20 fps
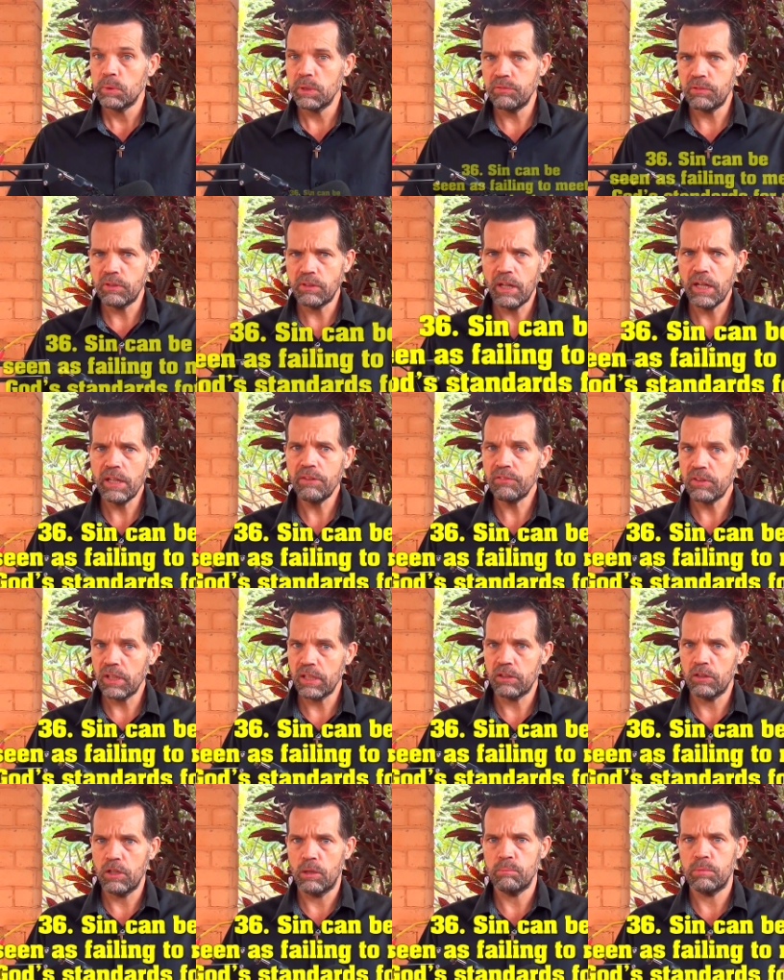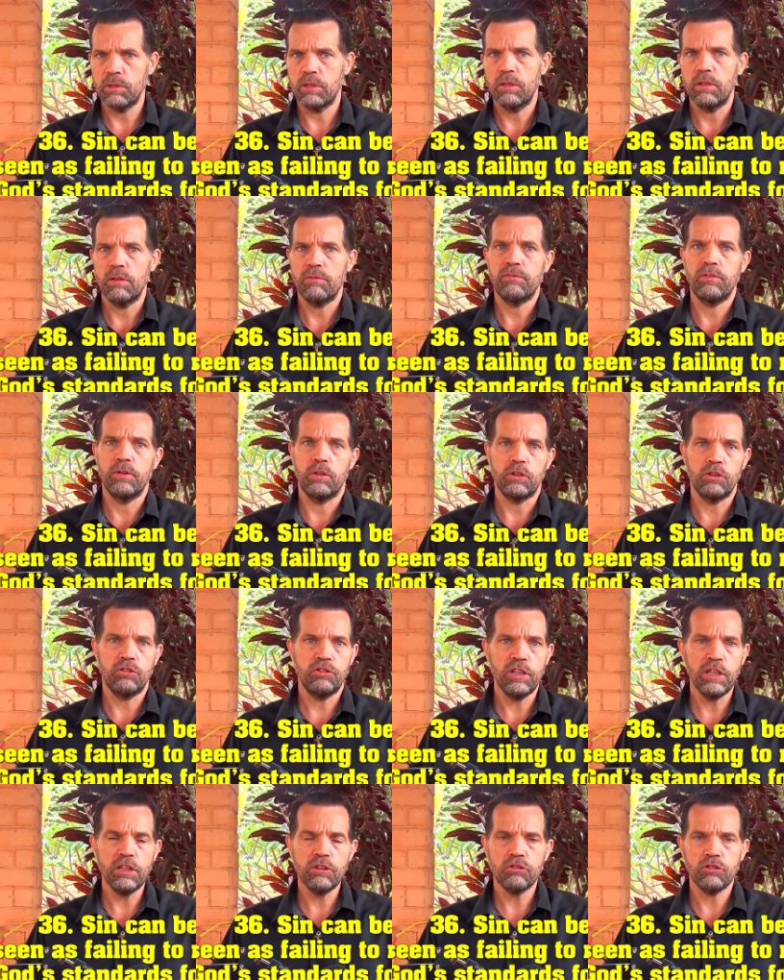We've arrived at number
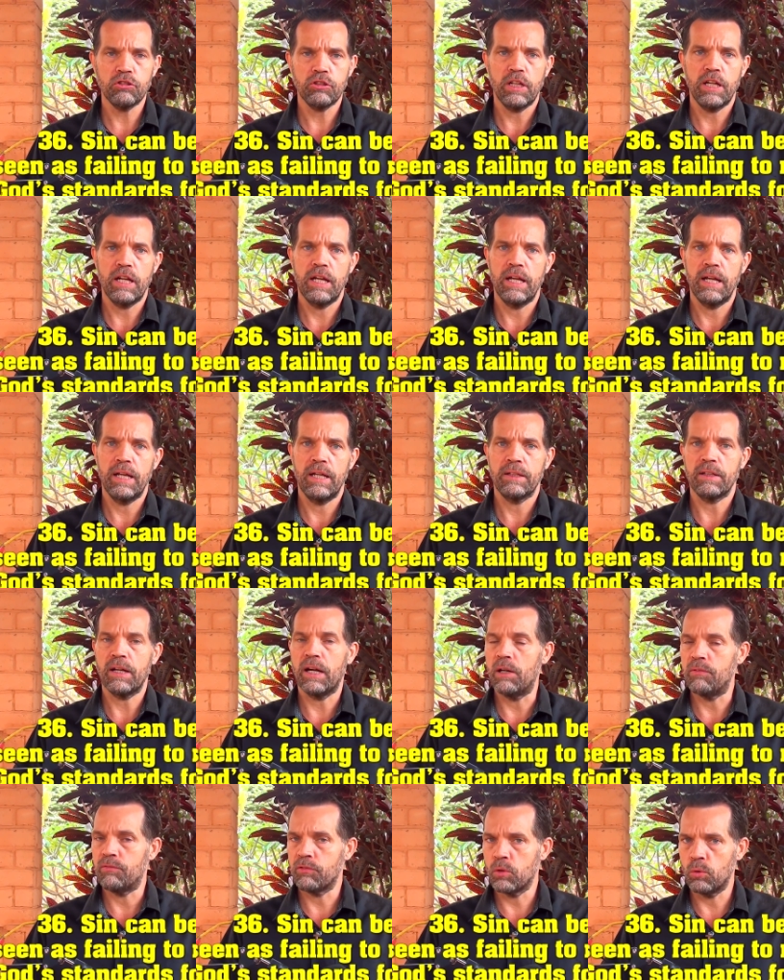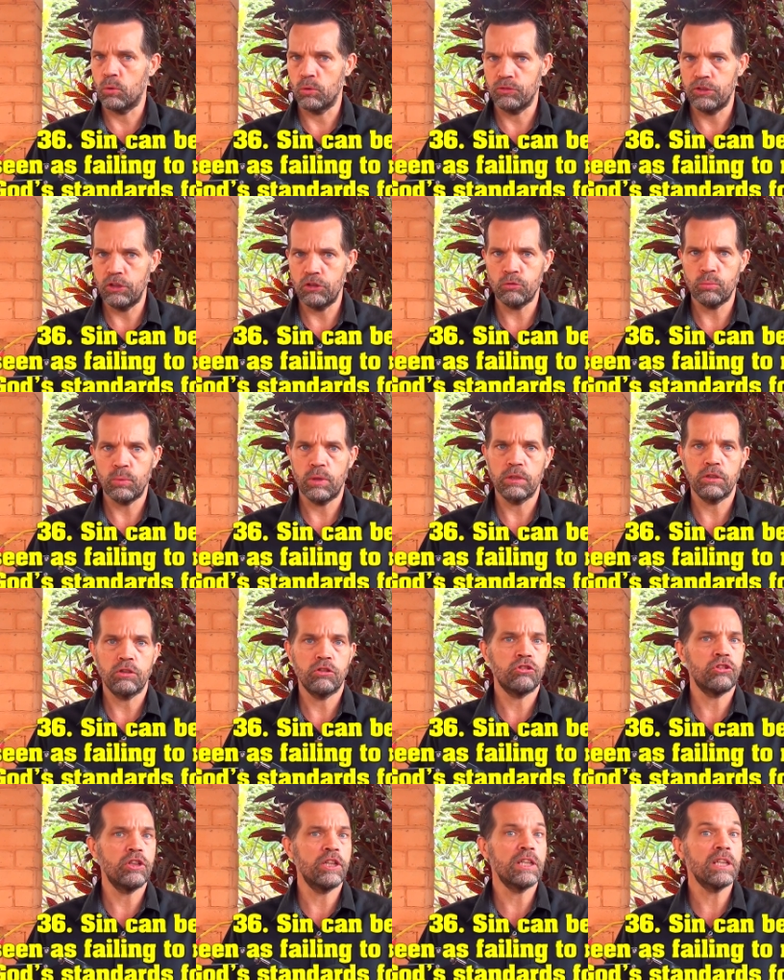36, and I've called this one
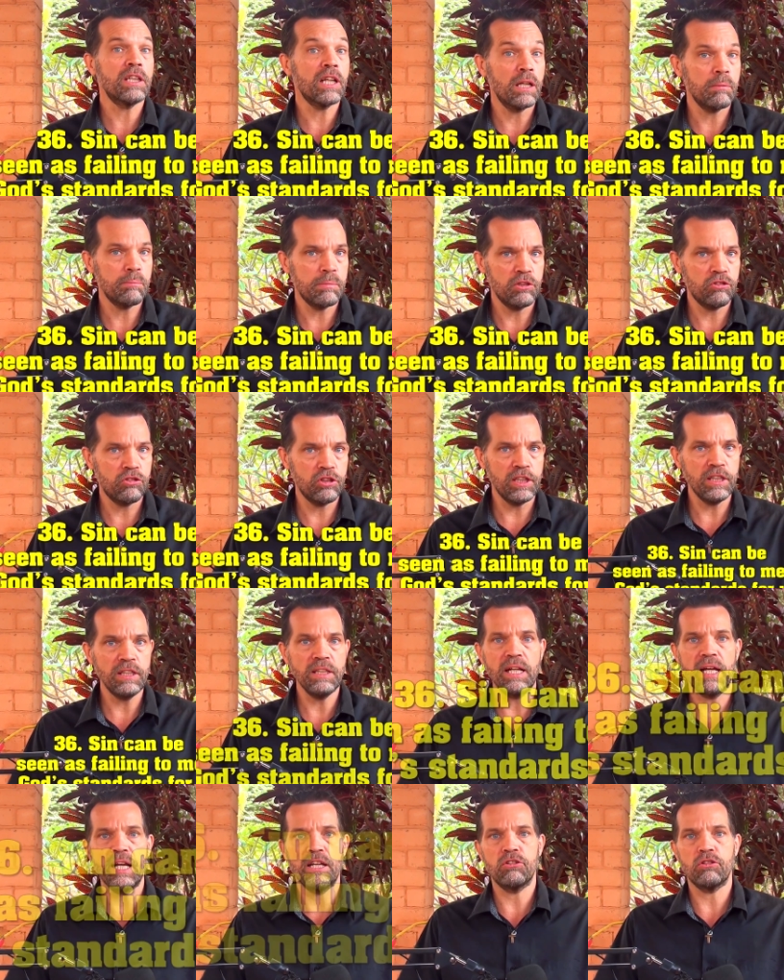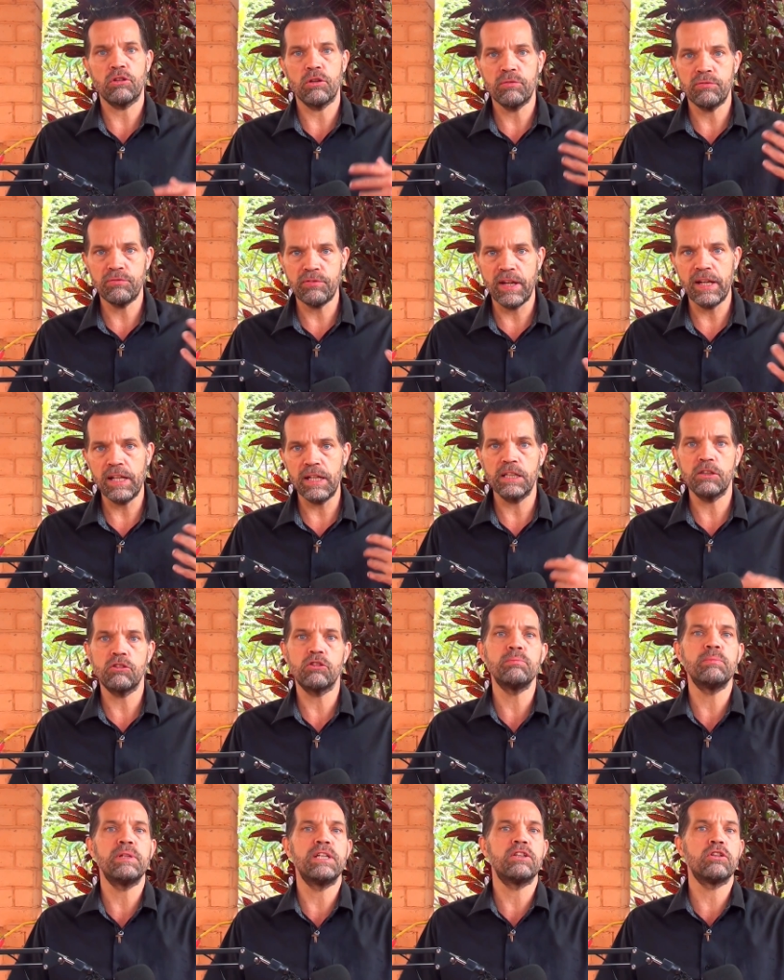"Sin Can Be Seen as Failing
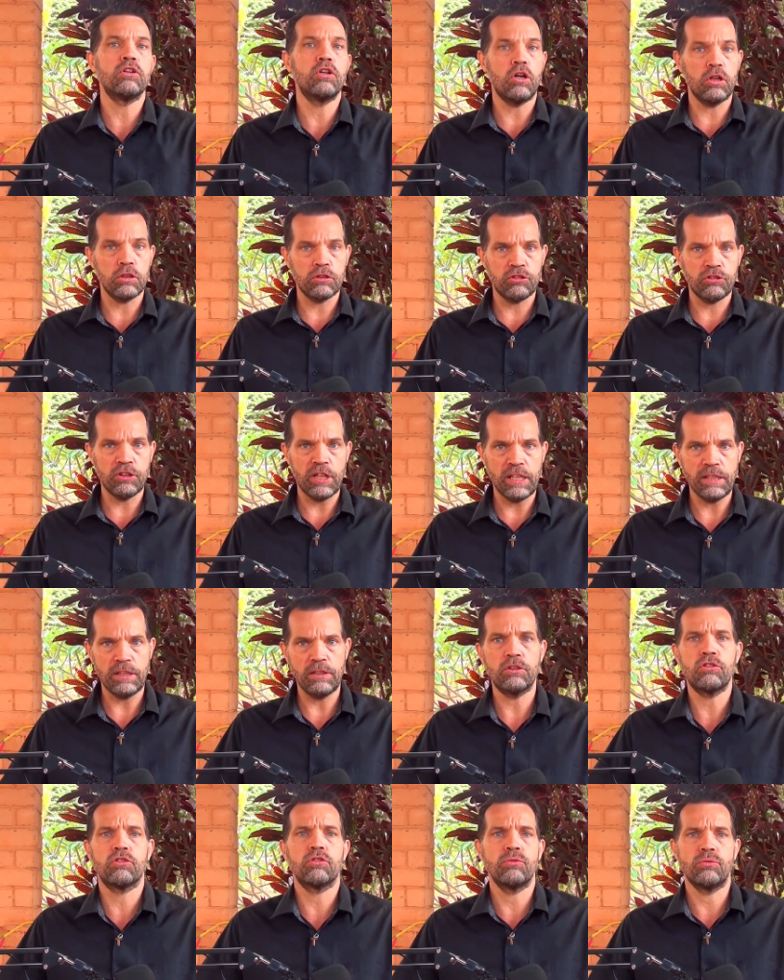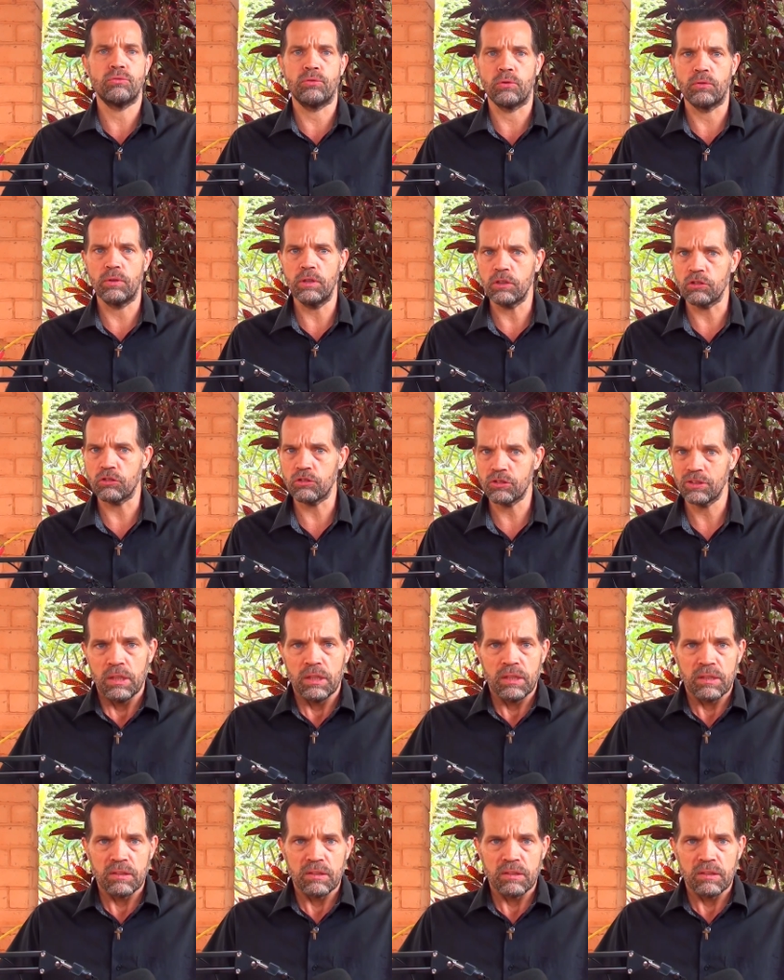to Meet God's Standards for Us."